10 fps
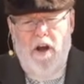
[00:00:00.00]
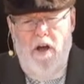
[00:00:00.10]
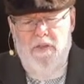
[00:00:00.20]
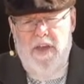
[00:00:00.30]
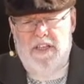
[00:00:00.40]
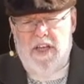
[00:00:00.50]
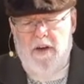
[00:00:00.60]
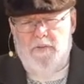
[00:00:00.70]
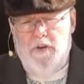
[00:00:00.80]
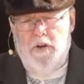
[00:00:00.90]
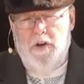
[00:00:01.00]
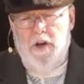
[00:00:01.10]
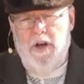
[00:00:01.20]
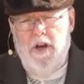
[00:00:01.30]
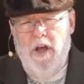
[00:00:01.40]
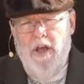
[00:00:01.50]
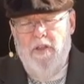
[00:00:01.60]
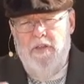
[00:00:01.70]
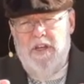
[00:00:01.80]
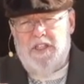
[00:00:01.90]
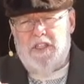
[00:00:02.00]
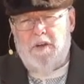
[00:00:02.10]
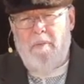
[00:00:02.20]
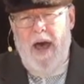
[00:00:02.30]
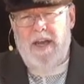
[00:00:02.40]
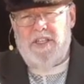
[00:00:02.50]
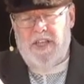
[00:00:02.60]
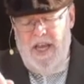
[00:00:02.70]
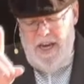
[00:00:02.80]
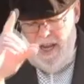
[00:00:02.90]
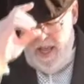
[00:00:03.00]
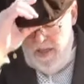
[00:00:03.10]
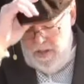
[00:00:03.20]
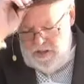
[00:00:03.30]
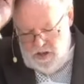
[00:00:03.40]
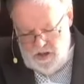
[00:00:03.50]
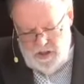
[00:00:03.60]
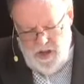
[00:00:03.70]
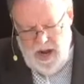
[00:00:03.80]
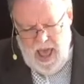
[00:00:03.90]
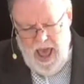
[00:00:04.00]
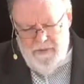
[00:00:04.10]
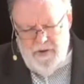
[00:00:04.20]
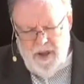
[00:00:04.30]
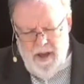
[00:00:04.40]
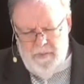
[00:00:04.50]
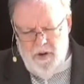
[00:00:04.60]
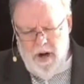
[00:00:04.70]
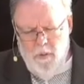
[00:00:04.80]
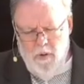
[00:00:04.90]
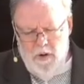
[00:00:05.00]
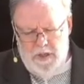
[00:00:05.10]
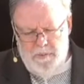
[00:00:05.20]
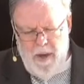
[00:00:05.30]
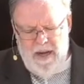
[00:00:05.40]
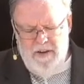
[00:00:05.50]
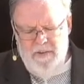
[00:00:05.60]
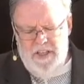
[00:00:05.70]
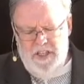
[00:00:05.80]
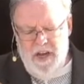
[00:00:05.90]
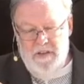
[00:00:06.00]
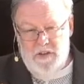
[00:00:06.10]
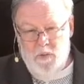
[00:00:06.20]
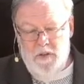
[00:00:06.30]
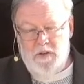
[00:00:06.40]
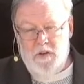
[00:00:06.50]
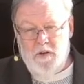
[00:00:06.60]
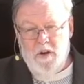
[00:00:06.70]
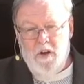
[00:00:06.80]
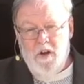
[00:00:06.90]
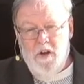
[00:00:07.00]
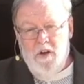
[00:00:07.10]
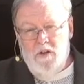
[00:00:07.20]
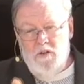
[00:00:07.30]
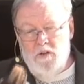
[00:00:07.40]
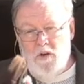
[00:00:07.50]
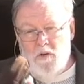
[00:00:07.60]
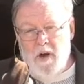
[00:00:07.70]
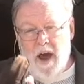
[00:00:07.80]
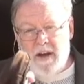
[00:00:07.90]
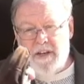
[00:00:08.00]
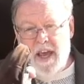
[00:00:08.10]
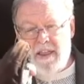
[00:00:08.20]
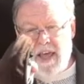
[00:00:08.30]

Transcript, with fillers: things out for your good, this is a mindset that you're just going to have to come to, and I want to respectively share this with you. You got to take that